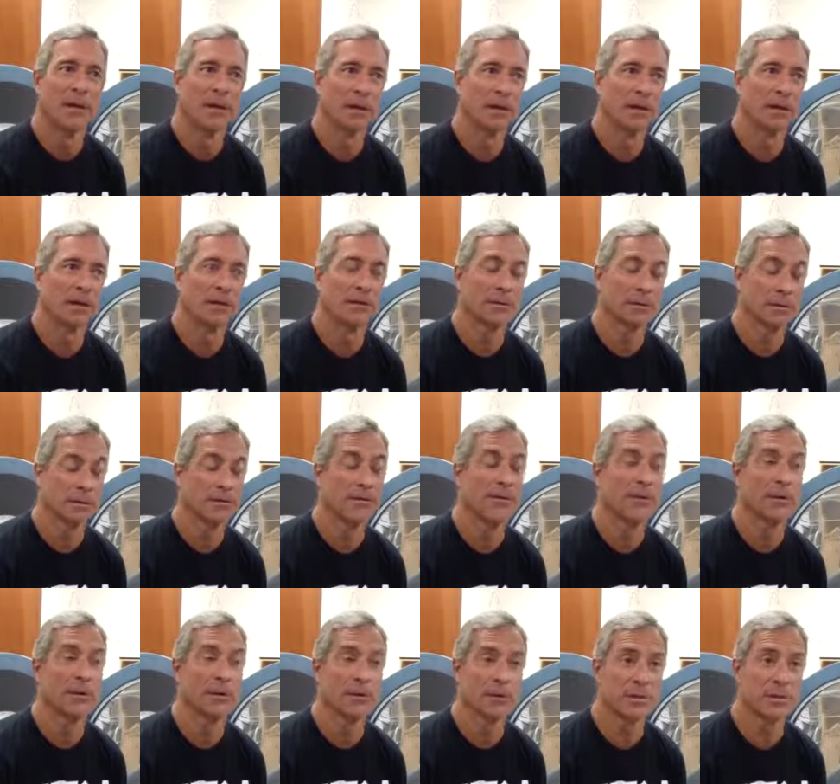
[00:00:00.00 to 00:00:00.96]
I
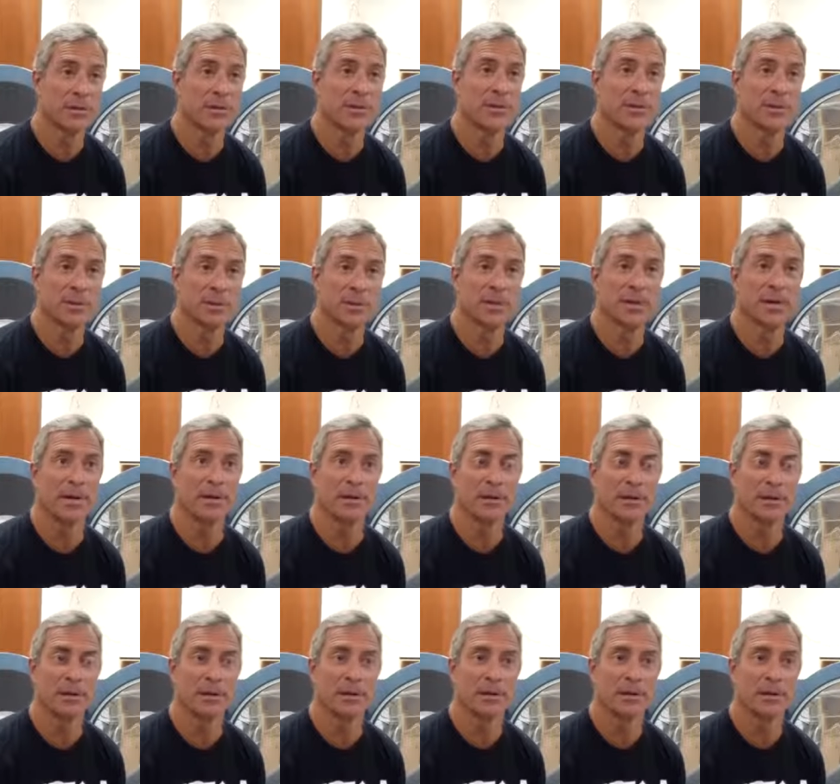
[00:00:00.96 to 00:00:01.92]
feel considerably
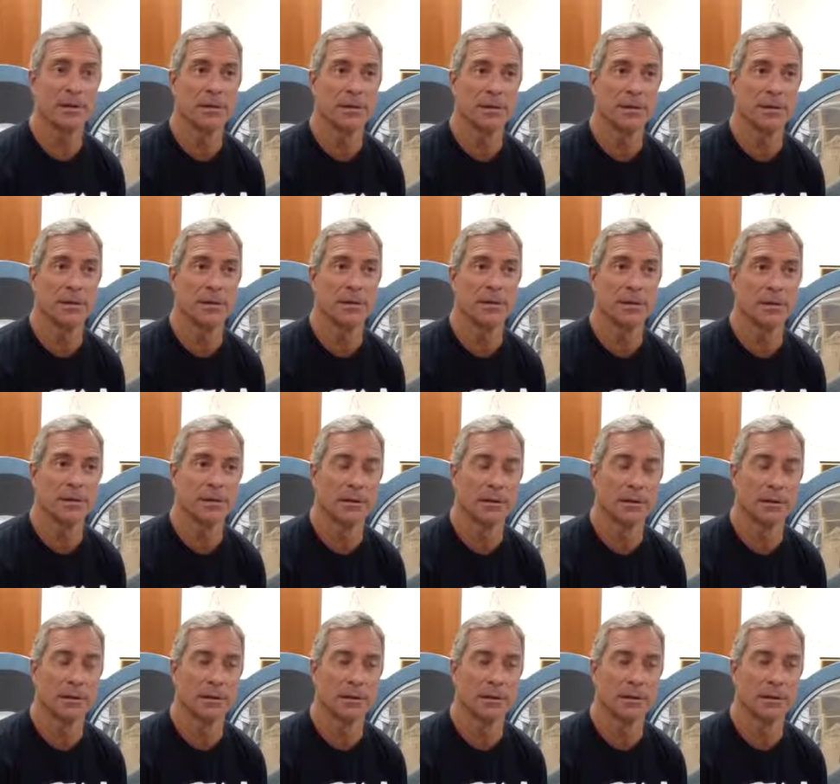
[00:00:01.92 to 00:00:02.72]
better. The